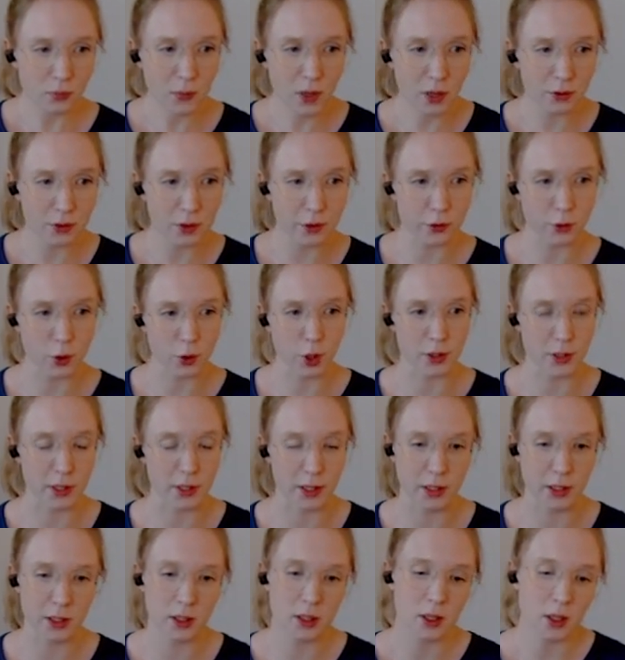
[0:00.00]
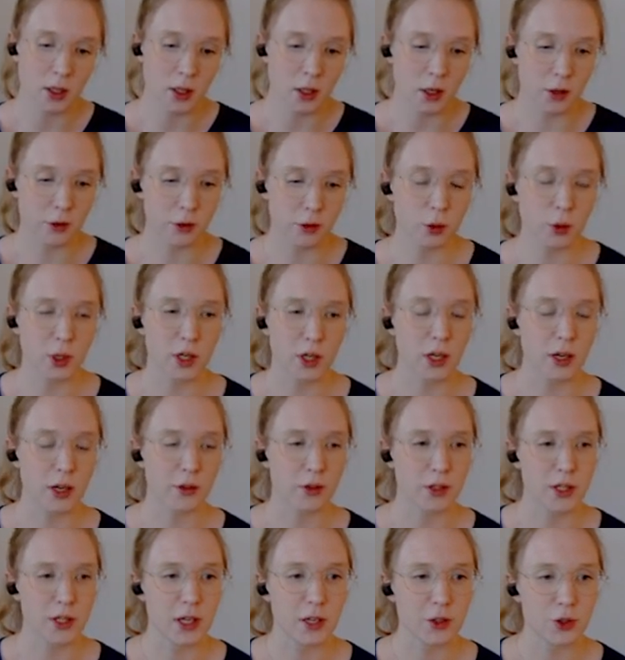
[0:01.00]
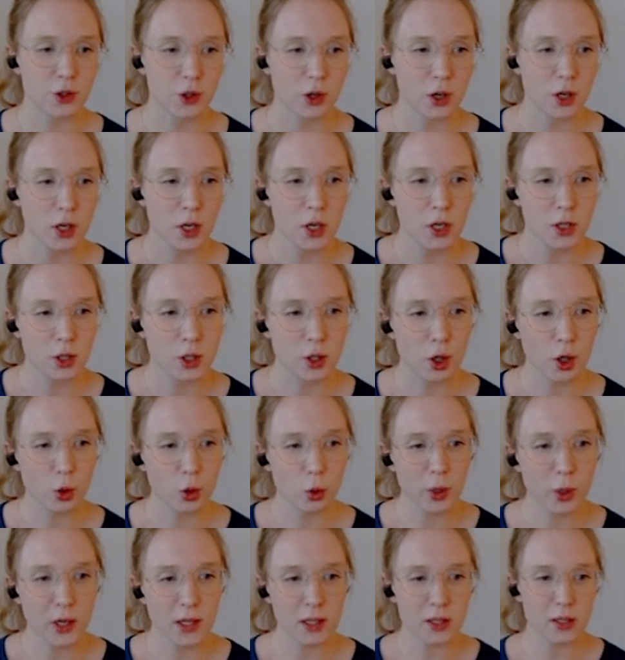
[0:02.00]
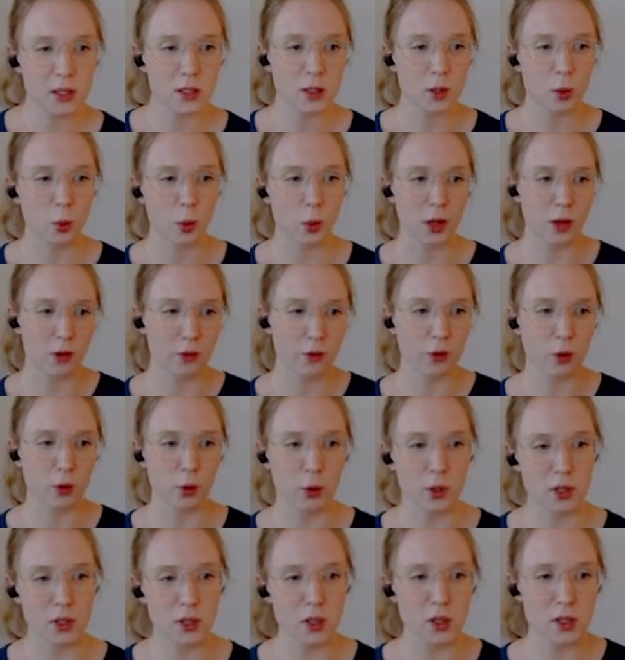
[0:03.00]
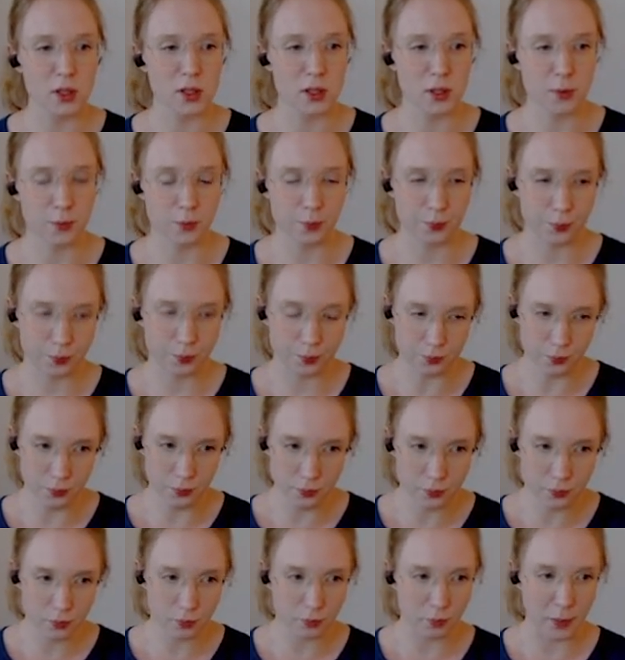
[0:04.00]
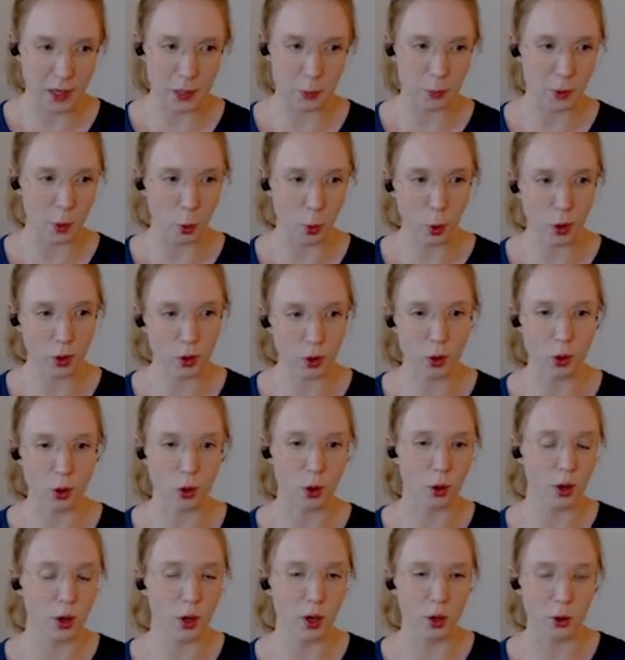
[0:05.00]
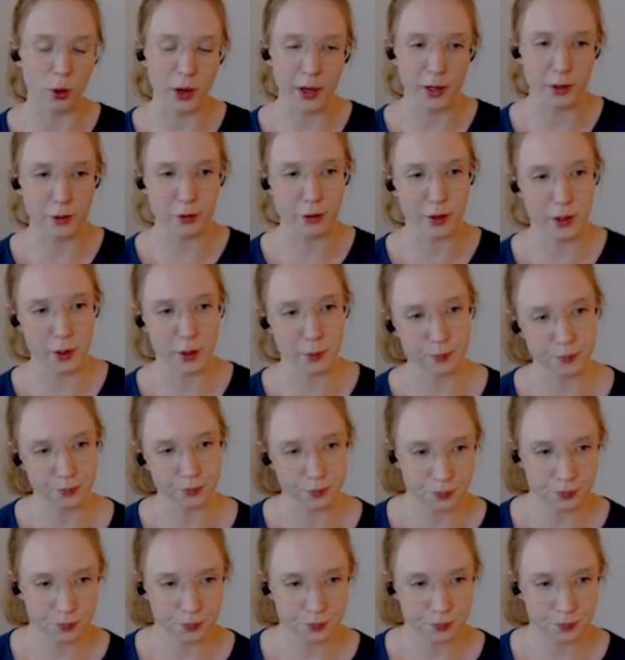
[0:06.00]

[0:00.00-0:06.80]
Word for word: we've got a fluid level sensor. So it reads where the fluid is, maybe water or oil or anything.